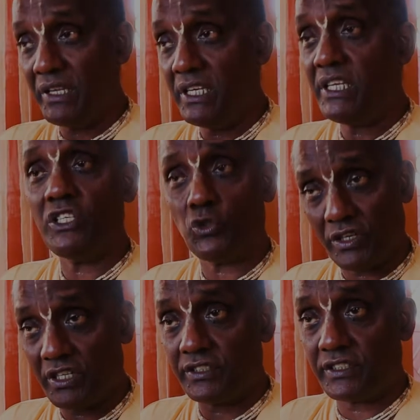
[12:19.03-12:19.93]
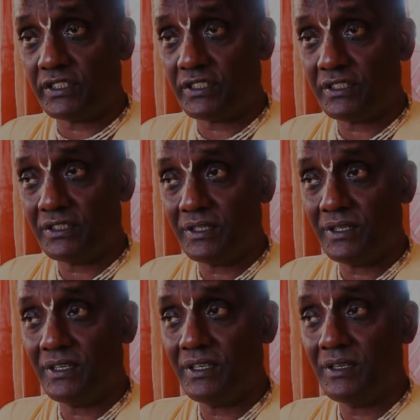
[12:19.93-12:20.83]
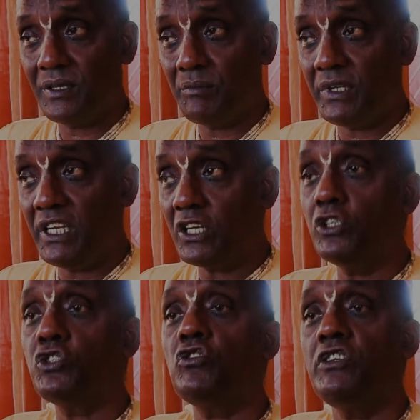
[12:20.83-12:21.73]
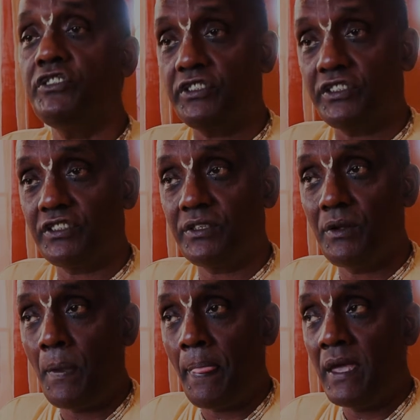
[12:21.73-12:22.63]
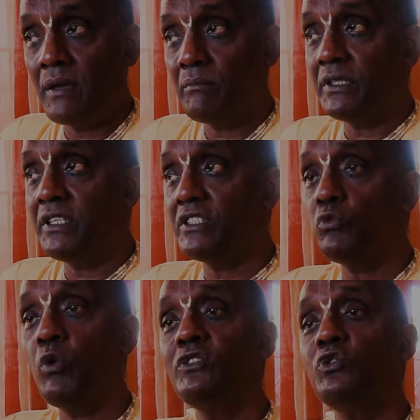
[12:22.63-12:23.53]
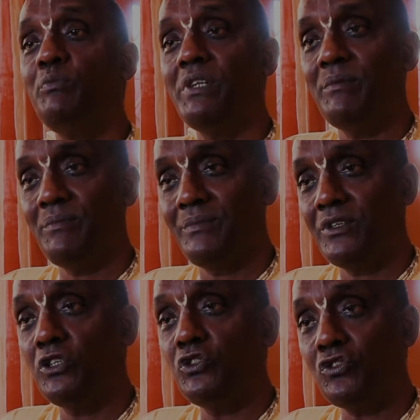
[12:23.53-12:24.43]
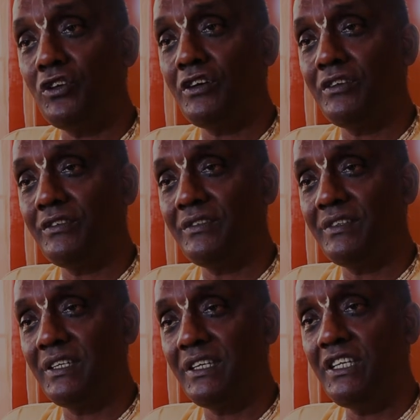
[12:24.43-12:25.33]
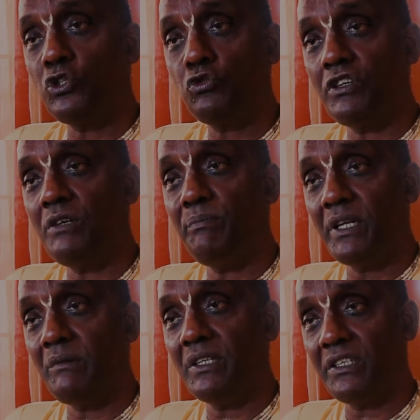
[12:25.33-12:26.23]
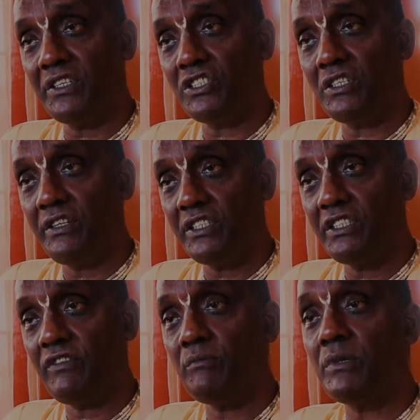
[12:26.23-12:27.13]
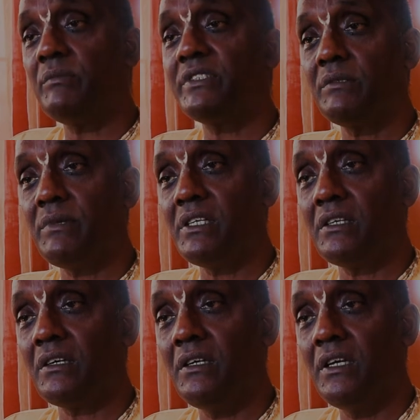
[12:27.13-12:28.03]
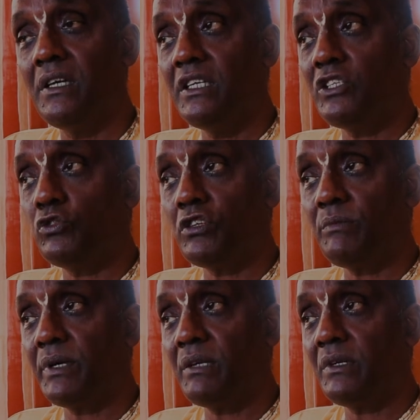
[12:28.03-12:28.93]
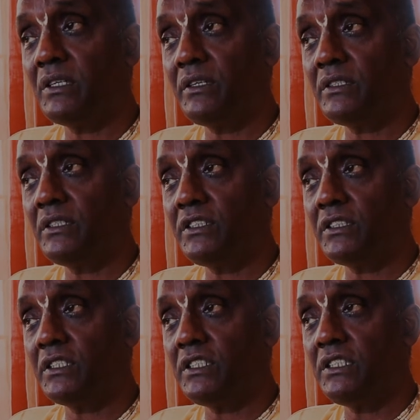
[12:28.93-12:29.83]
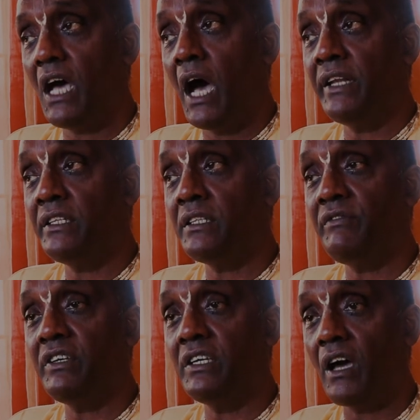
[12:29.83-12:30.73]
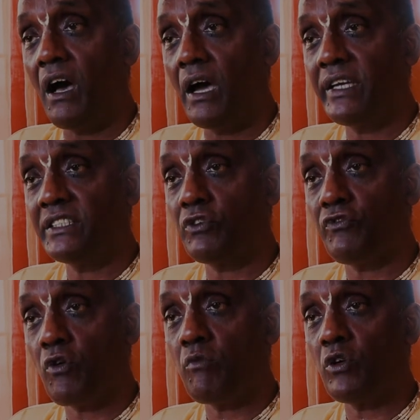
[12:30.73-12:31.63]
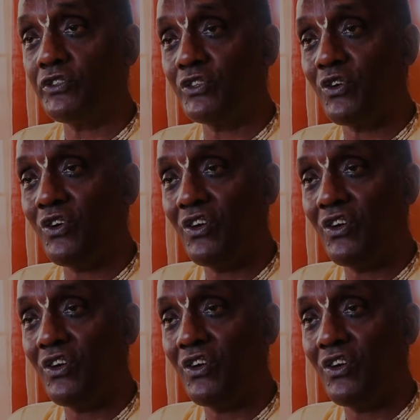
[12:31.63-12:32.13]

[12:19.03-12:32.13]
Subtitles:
are many Ishvaras, many controllers, but there is one supreme controller. Ishvara Parama Krishna, this is from Brahma Samhita. Ishvara Parama Krishna Sachit Ananda Vigraha, he is the foremost.